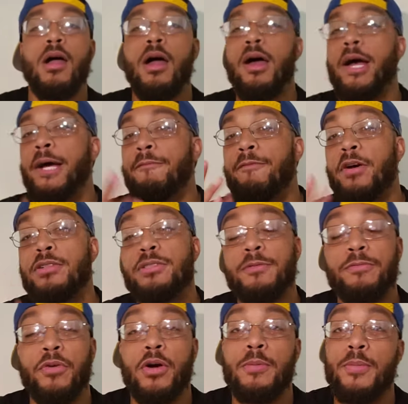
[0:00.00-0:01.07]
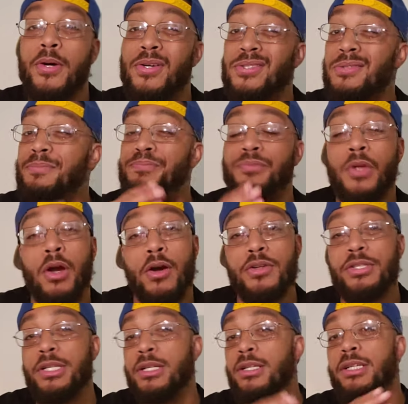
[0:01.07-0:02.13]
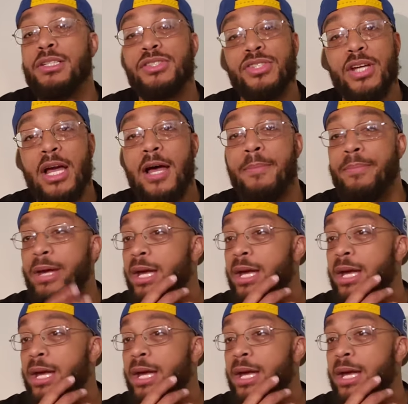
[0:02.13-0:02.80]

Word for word: All right, first and foremost, Hershey, good job,